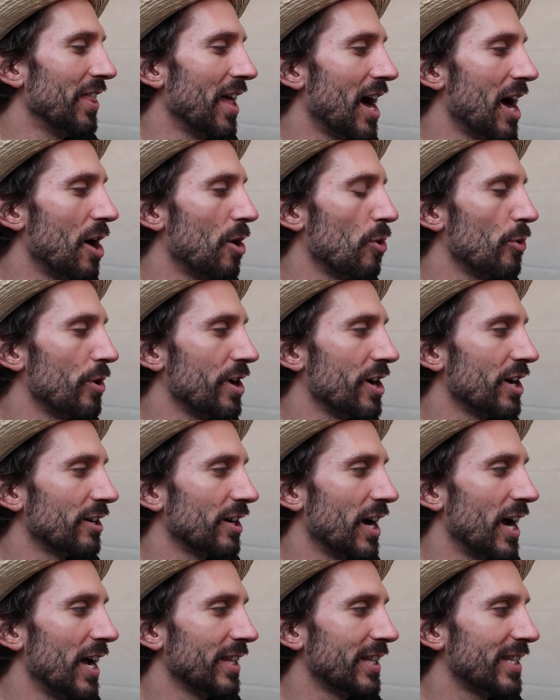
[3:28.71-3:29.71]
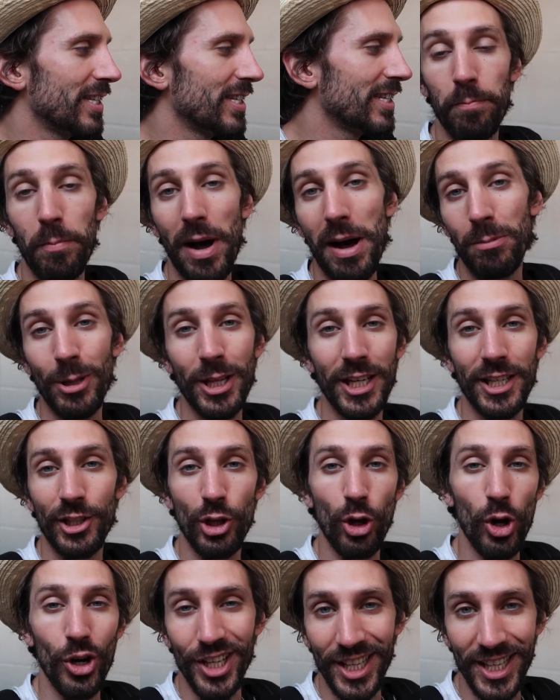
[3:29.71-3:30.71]
Now we're at public
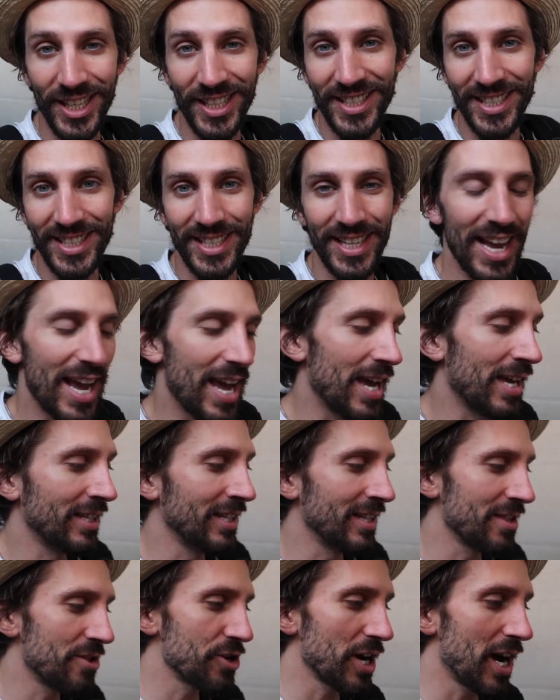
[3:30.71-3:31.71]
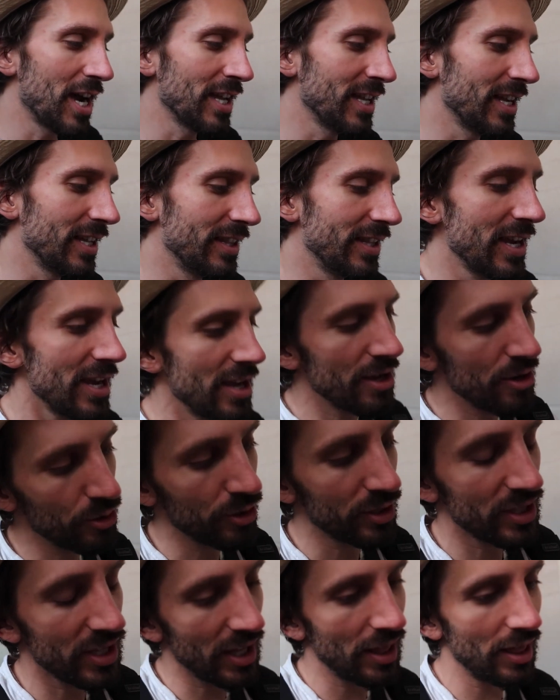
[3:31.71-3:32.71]
toilet and in China they
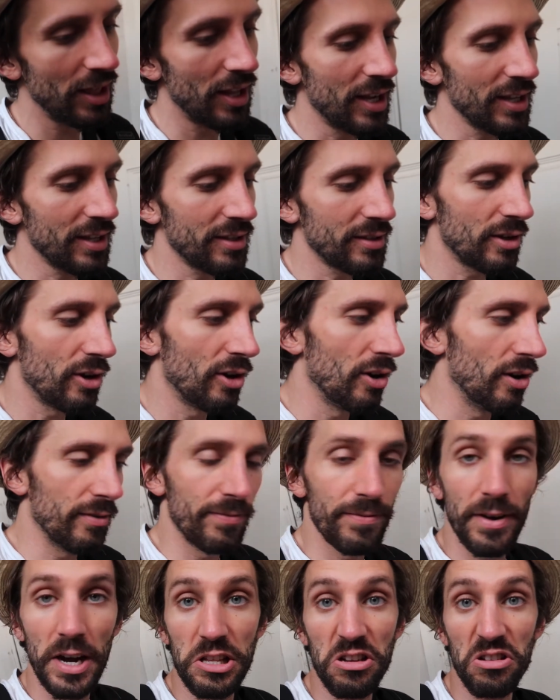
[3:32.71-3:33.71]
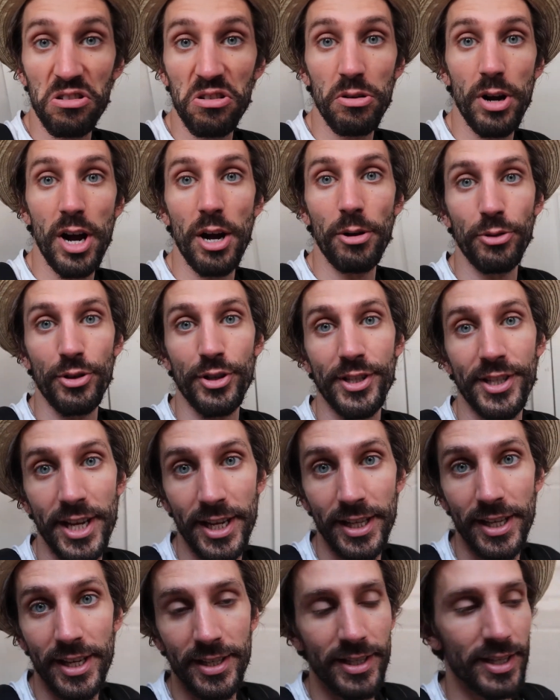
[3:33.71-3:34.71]
use a lot of, I don't know how to say
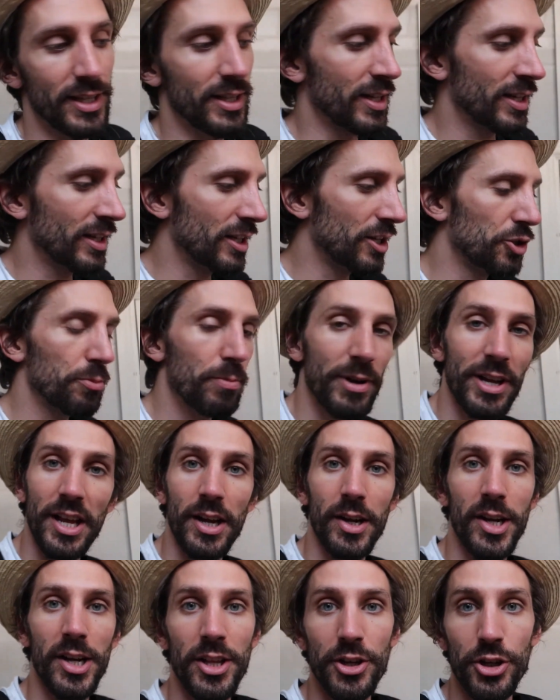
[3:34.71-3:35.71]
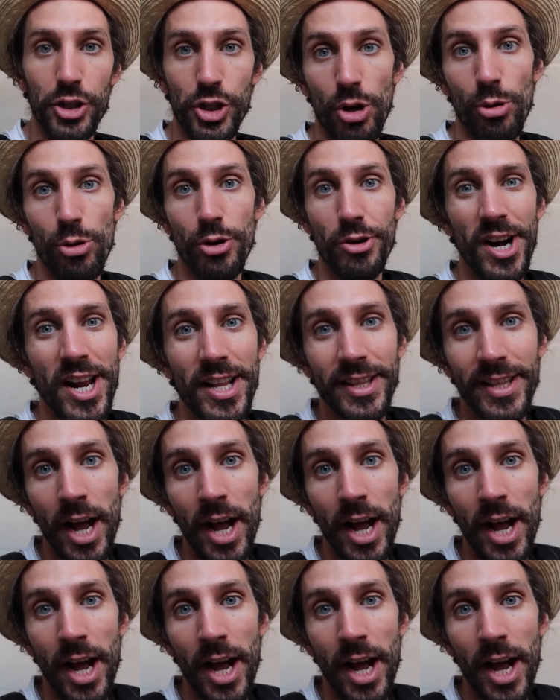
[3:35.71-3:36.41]
this in English, but I gotta show you right